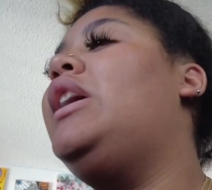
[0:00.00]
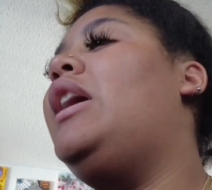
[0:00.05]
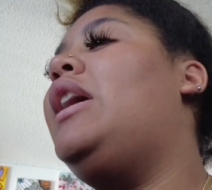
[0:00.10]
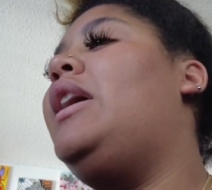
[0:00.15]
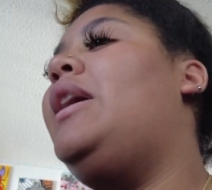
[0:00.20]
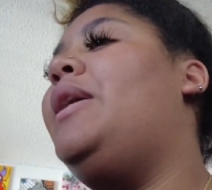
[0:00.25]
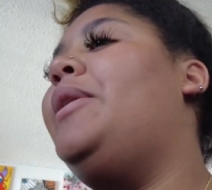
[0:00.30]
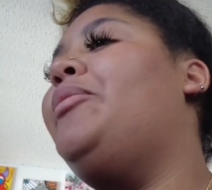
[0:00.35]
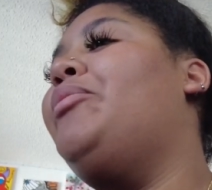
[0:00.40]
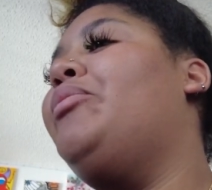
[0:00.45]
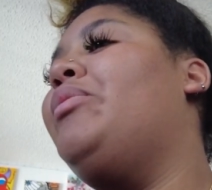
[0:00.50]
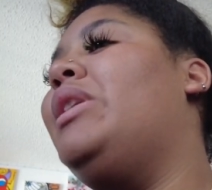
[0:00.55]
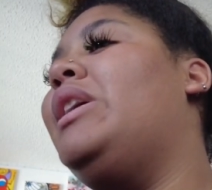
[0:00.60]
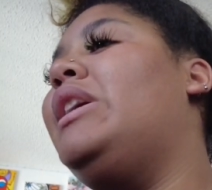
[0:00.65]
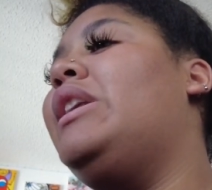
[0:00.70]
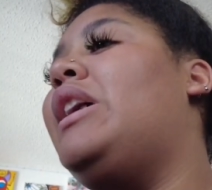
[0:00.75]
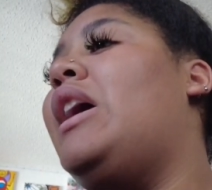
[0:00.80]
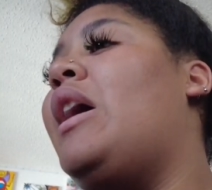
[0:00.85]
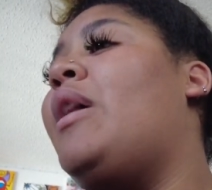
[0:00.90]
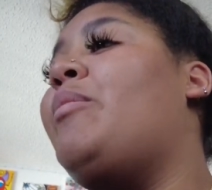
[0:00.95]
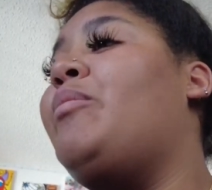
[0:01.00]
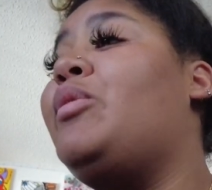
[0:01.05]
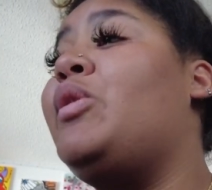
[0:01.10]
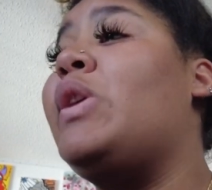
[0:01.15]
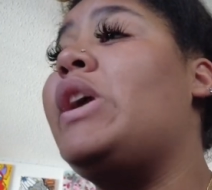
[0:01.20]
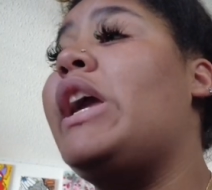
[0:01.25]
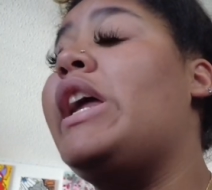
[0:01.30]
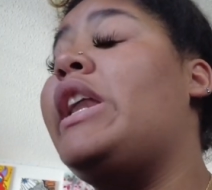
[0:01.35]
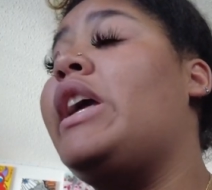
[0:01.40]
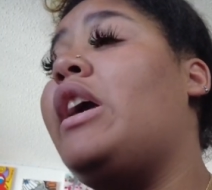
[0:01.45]
Um, but I'm
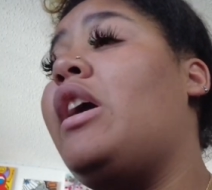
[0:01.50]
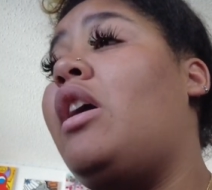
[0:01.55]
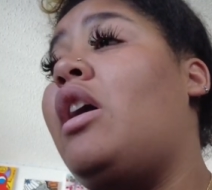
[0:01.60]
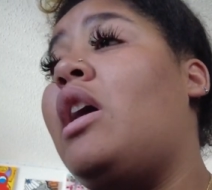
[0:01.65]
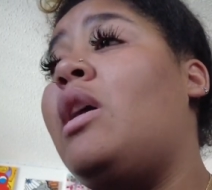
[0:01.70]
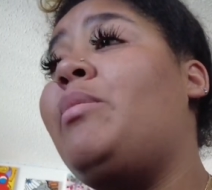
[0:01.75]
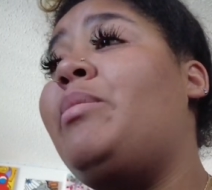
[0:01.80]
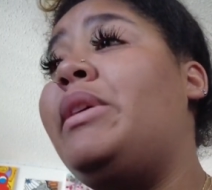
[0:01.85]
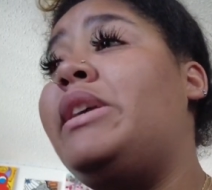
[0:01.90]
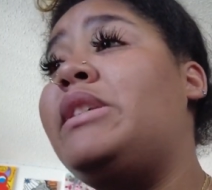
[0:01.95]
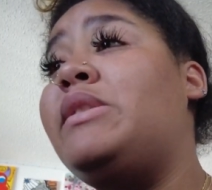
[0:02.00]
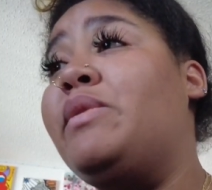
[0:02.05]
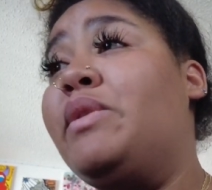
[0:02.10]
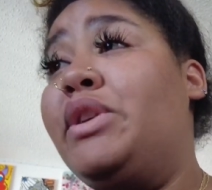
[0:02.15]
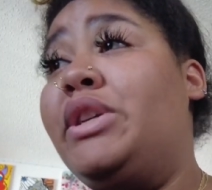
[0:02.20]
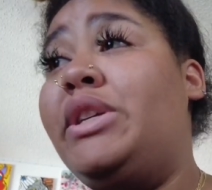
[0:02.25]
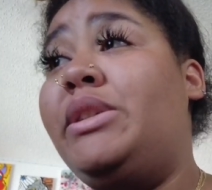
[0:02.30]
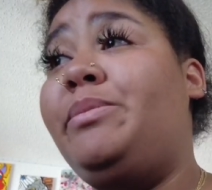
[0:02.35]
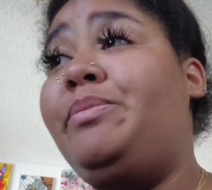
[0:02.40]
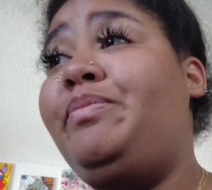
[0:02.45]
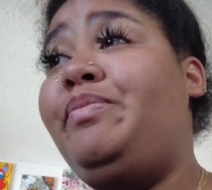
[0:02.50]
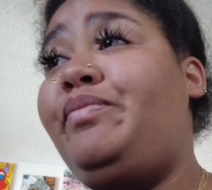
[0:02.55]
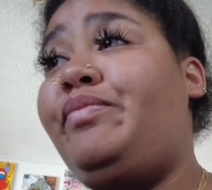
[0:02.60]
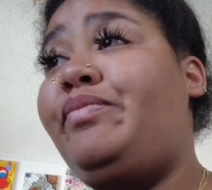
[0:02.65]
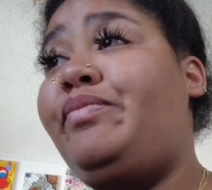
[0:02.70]
creating an art piece for him.